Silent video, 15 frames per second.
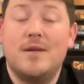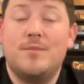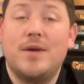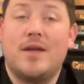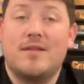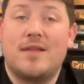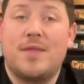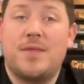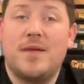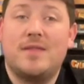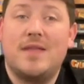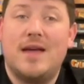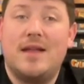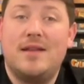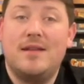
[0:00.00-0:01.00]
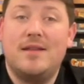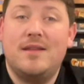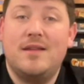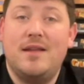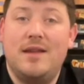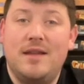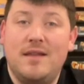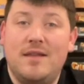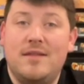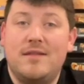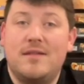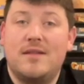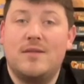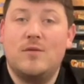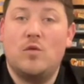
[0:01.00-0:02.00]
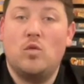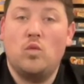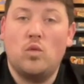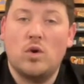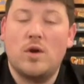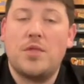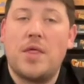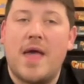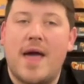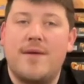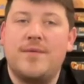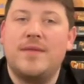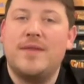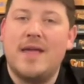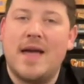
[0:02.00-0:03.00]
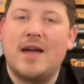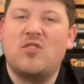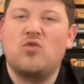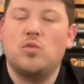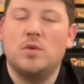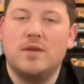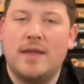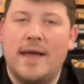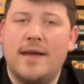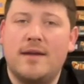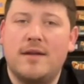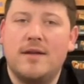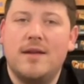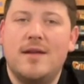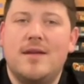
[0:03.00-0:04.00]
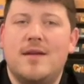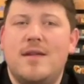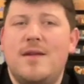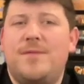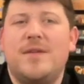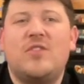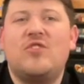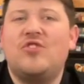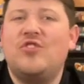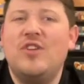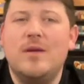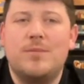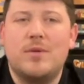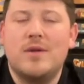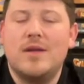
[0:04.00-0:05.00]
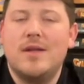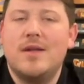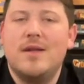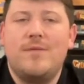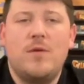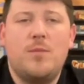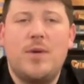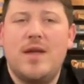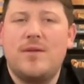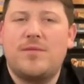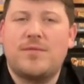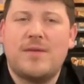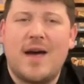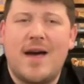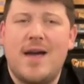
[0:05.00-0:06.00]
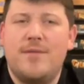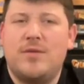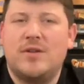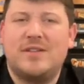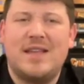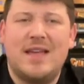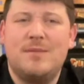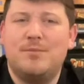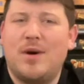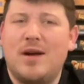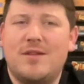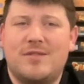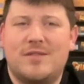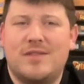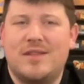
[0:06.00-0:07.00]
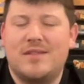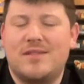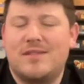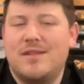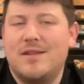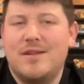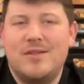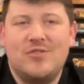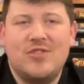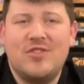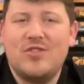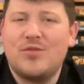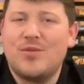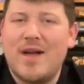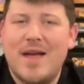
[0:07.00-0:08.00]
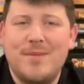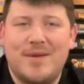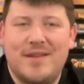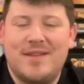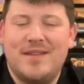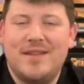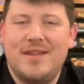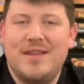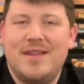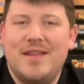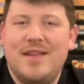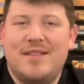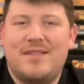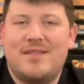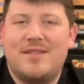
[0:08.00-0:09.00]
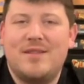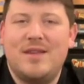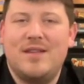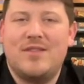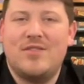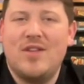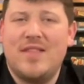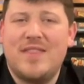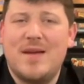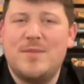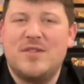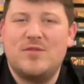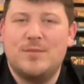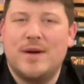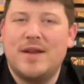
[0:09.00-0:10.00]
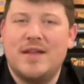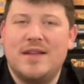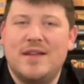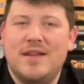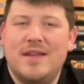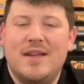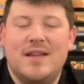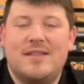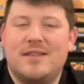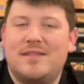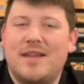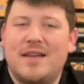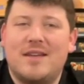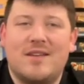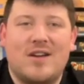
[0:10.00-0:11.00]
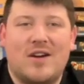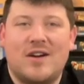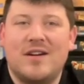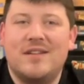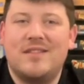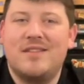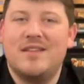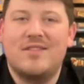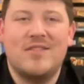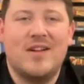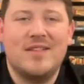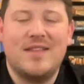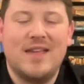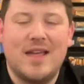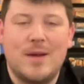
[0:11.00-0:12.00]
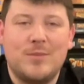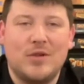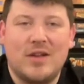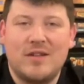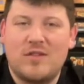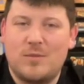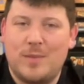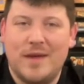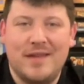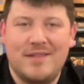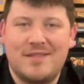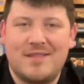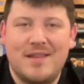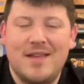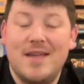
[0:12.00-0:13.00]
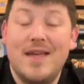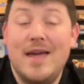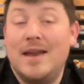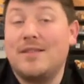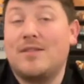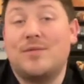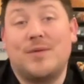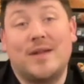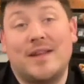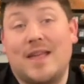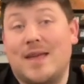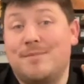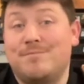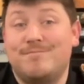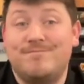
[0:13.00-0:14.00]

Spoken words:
Because I think that it is worth having the actual deck if it's cheap. If you're paying $5 or $10 for this, just grab it. It's not that much money. It's a deck of cards. It's not taking up a lot of space, and it's a fun game.